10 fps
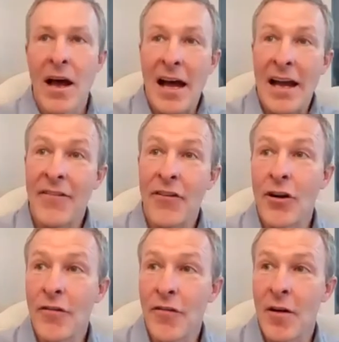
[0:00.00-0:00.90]
I've
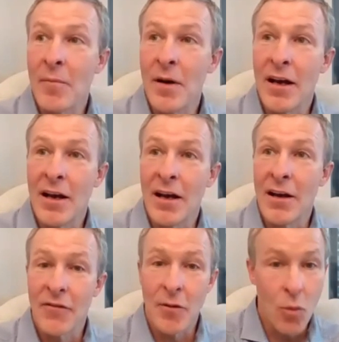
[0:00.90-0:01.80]
heard from
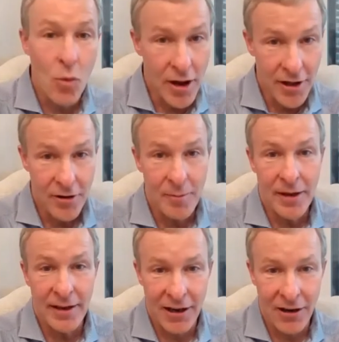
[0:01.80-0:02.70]
one other
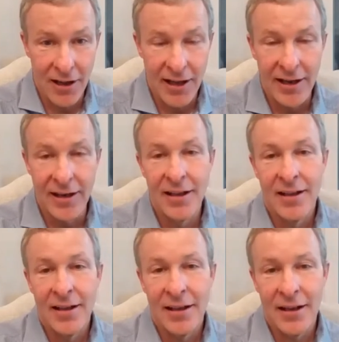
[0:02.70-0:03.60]
big airline
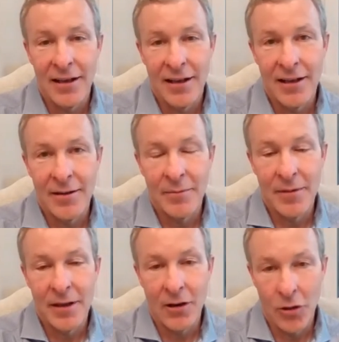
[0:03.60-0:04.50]

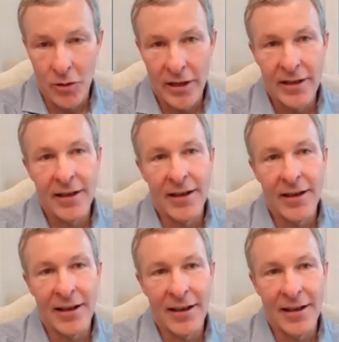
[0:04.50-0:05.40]
only,
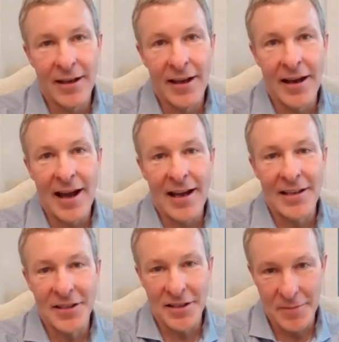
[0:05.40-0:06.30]
and I
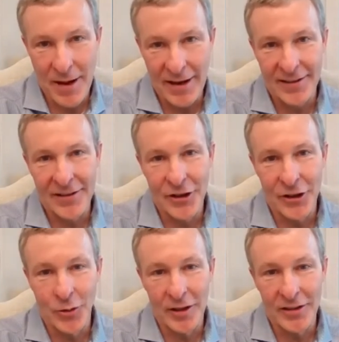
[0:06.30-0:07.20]
suspect that they're
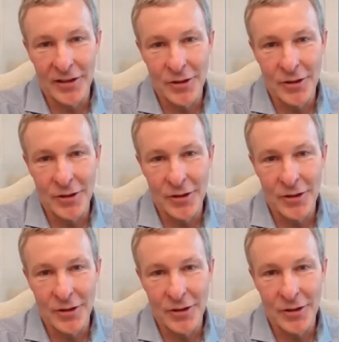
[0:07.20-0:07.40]
going to